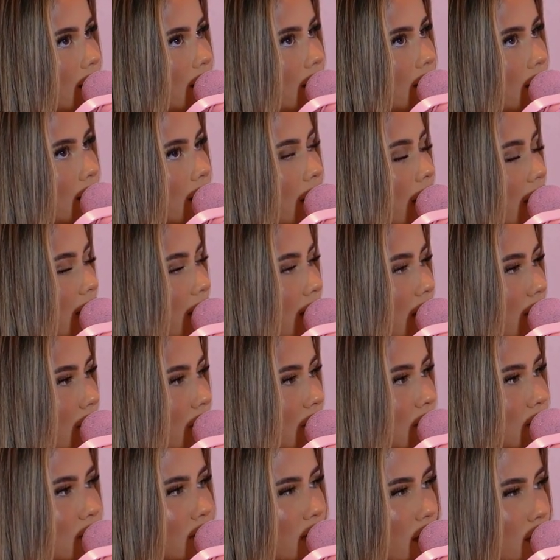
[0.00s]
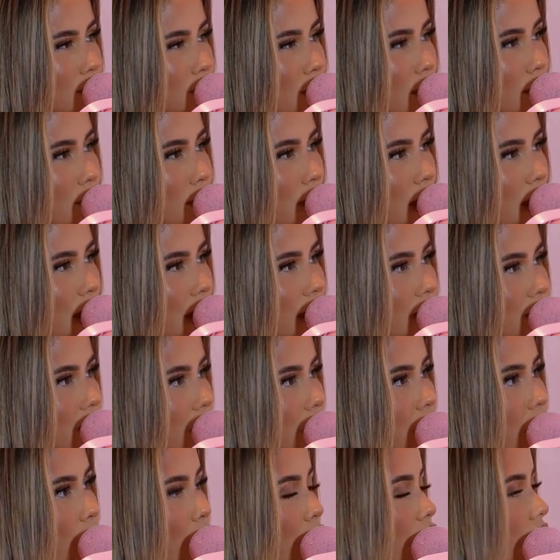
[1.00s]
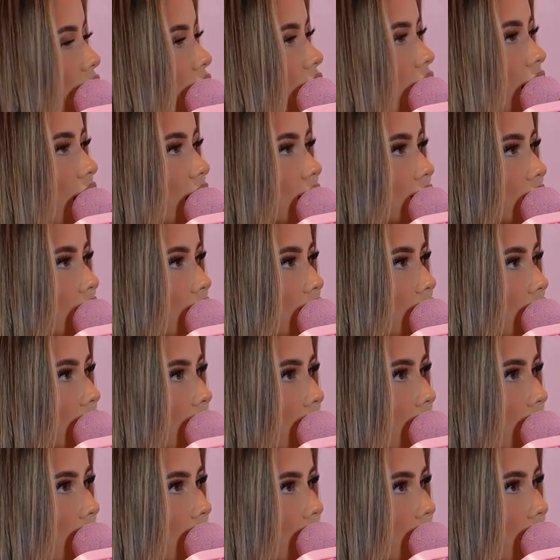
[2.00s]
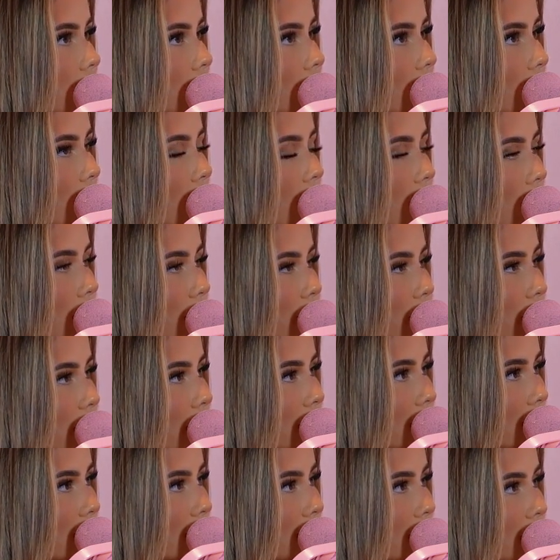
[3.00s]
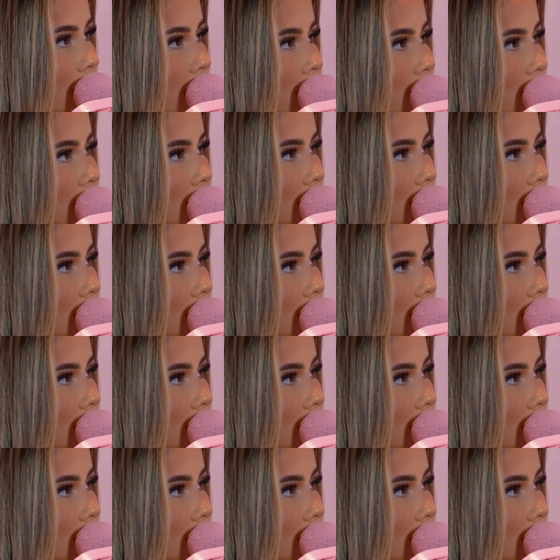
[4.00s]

yeah, I think everyone just knows what I'm like, so no one ever has any like hard feelings.